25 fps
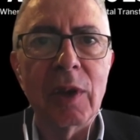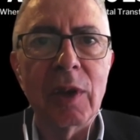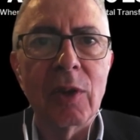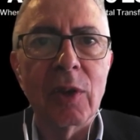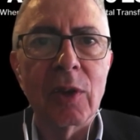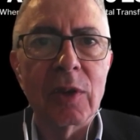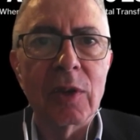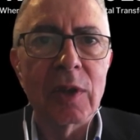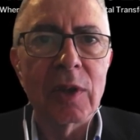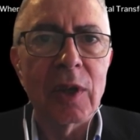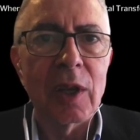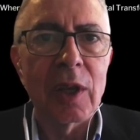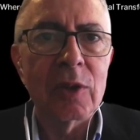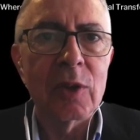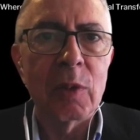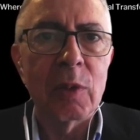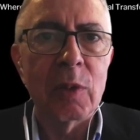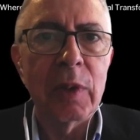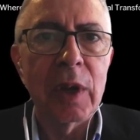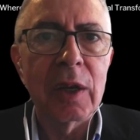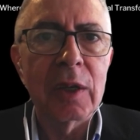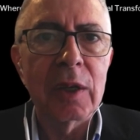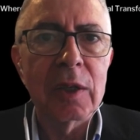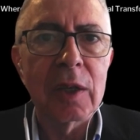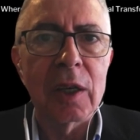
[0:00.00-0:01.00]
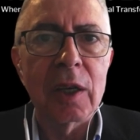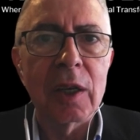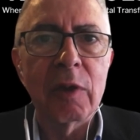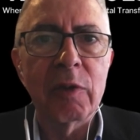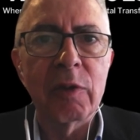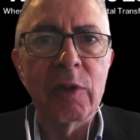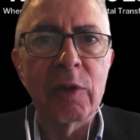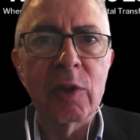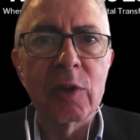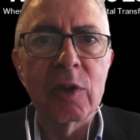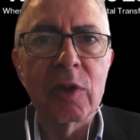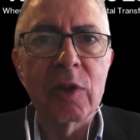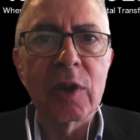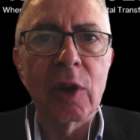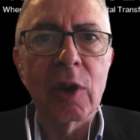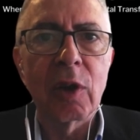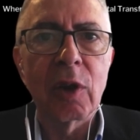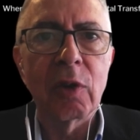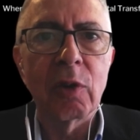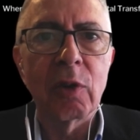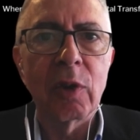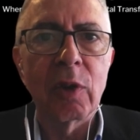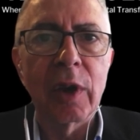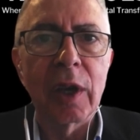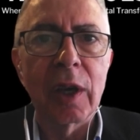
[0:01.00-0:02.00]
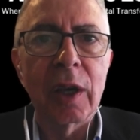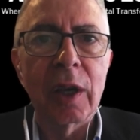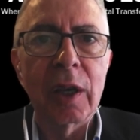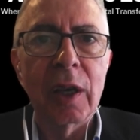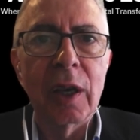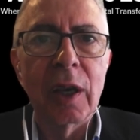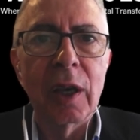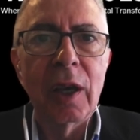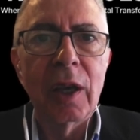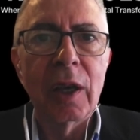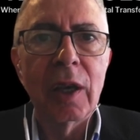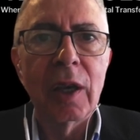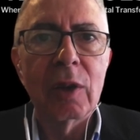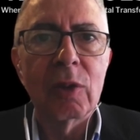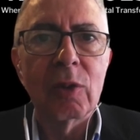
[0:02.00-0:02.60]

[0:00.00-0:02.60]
because as you mentioned, if you throw away